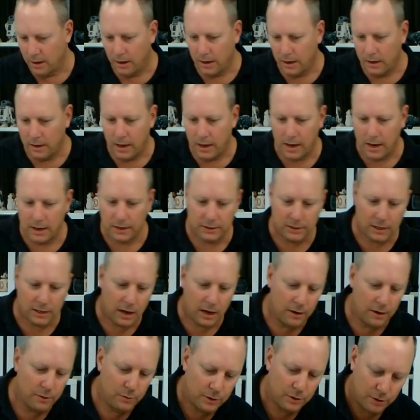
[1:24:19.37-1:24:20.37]
Yeah.
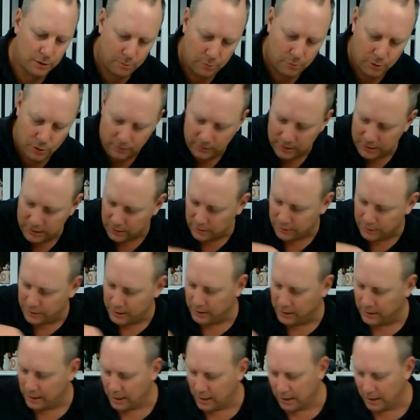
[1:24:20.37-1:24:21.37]
So with the movies, I
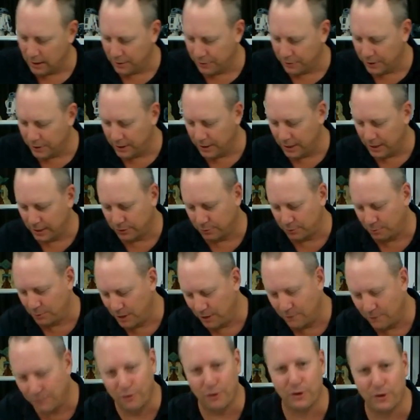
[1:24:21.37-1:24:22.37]
think that's
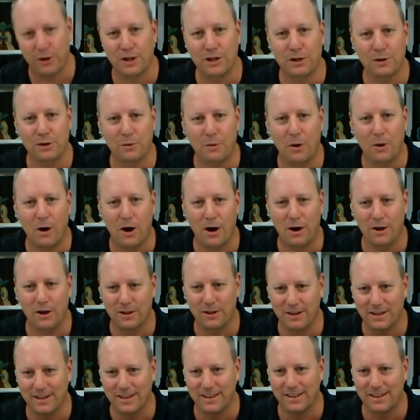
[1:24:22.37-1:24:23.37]
me for a little while.